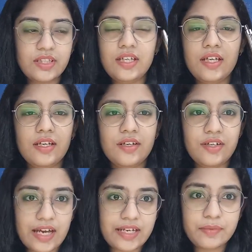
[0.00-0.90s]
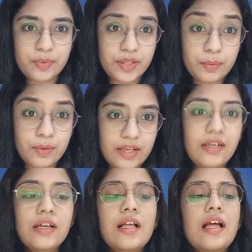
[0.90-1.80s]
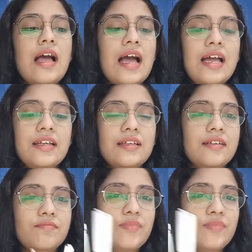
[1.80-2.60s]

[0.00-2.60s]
They write pretty well, and